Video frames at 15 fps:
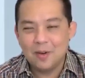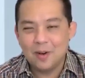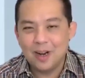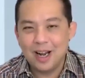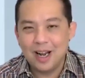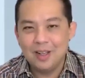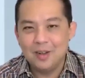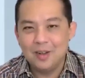
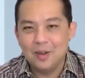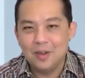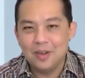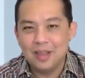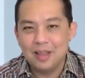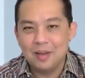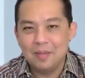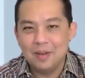Therefore, I
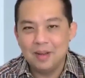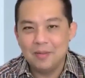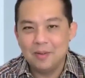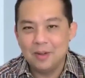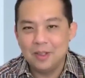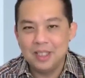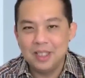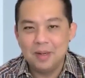don't
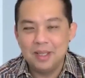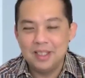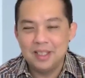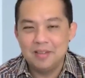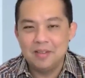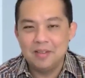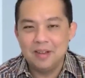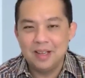foresee
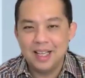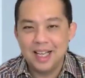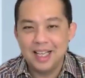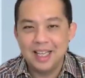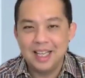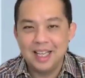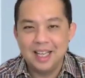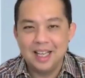myself
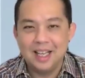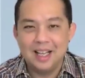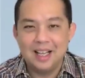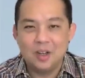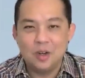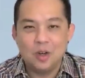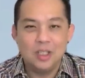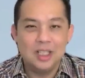getting
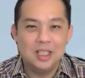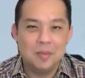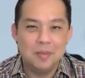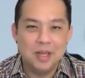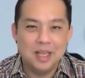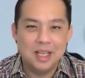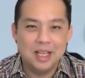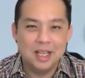caught in
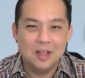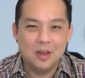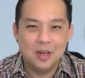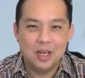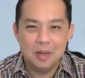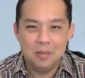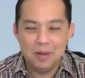the middle.